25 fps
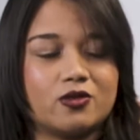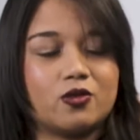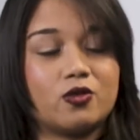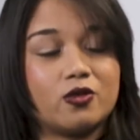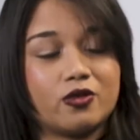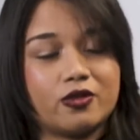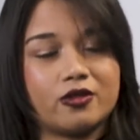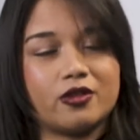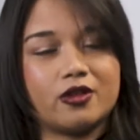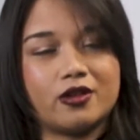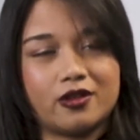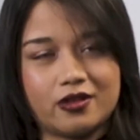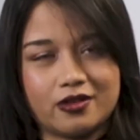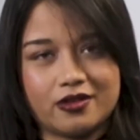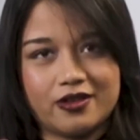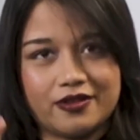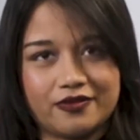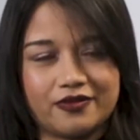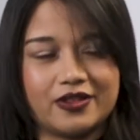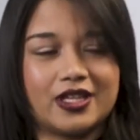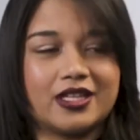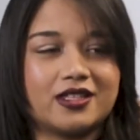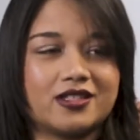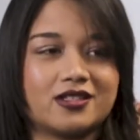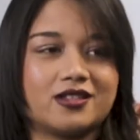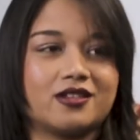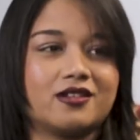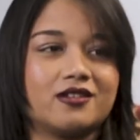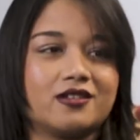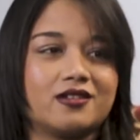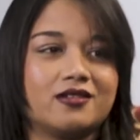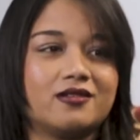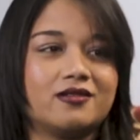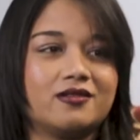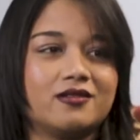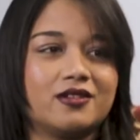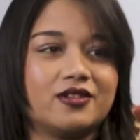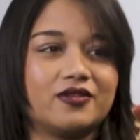author, if that's a
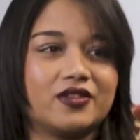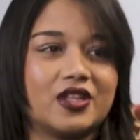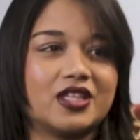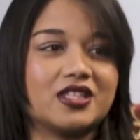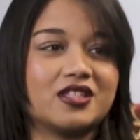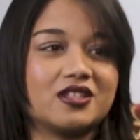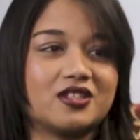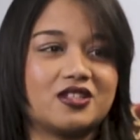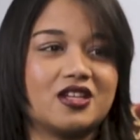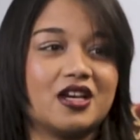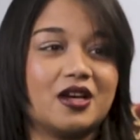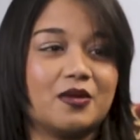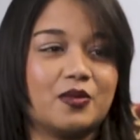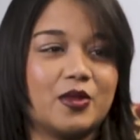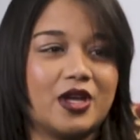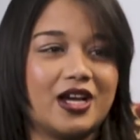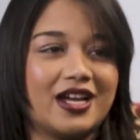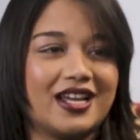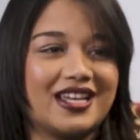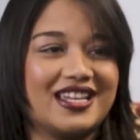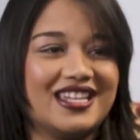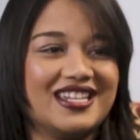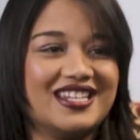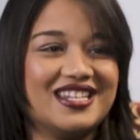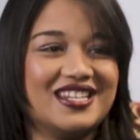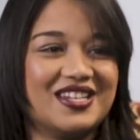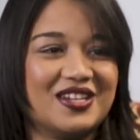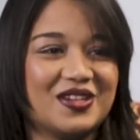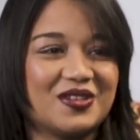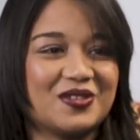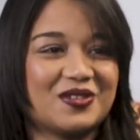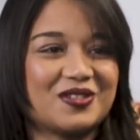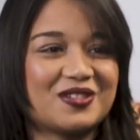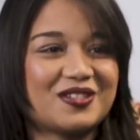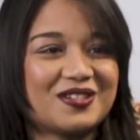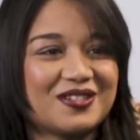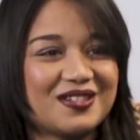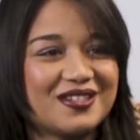term that I can
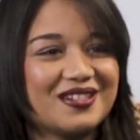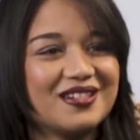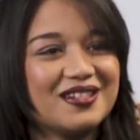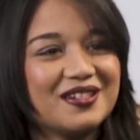use.